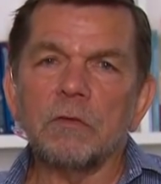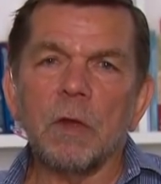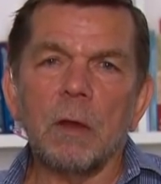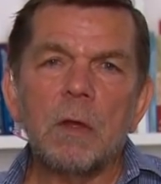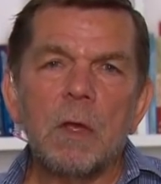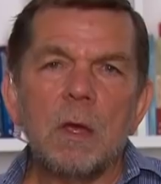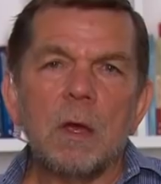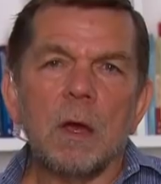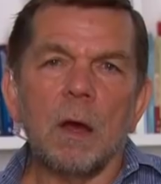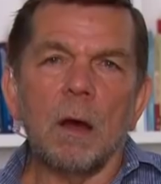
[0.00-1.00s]
So
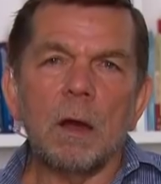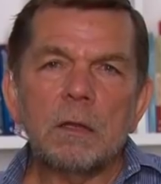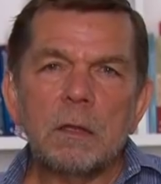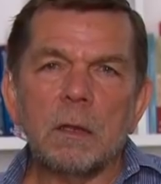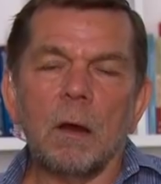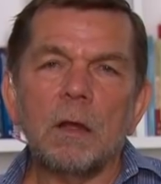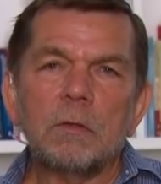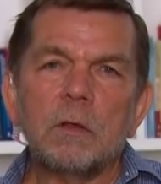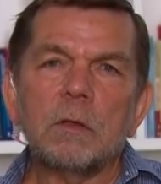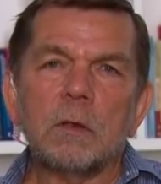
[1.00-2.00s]
I
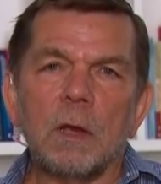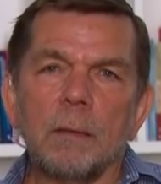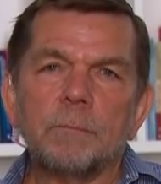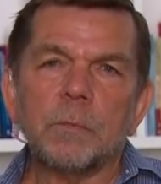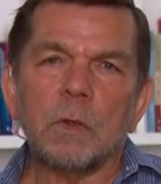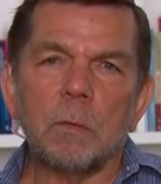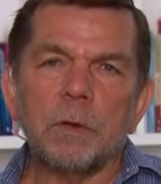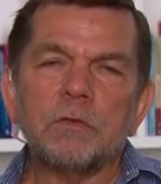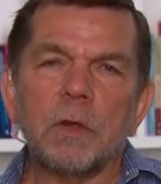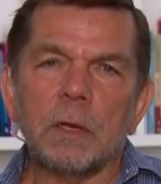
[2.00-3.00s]
think
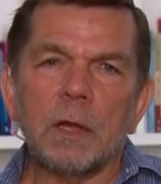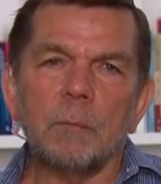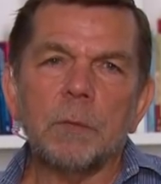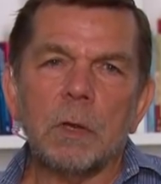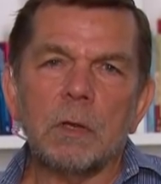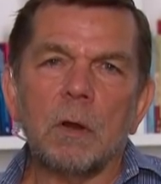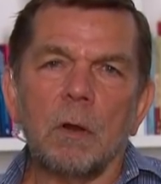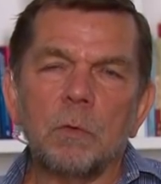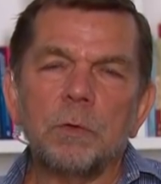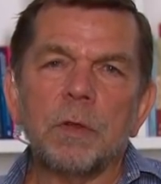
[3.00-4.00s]
Queensland government, and
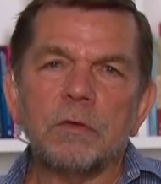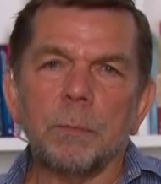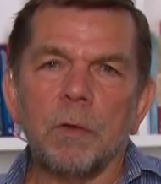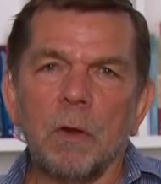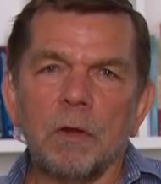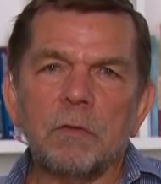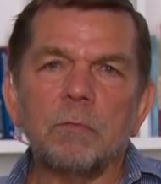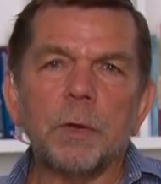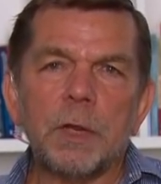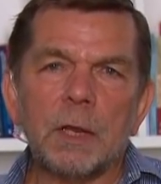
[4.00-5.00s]
I wouldn't be surprised
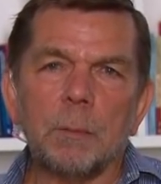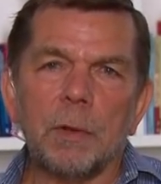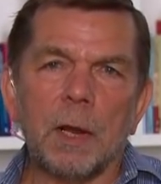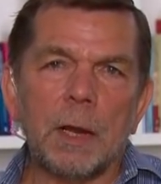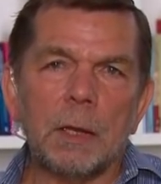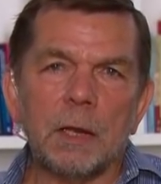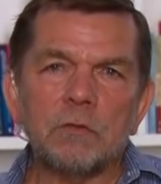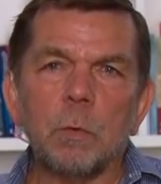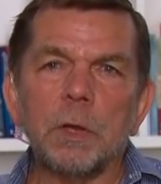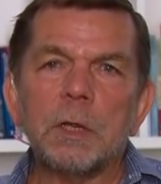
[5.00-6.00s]
if we get a plan
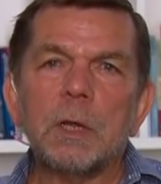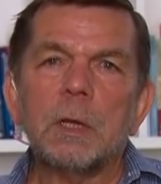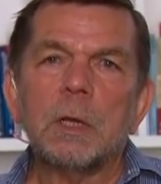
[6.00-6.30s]
next week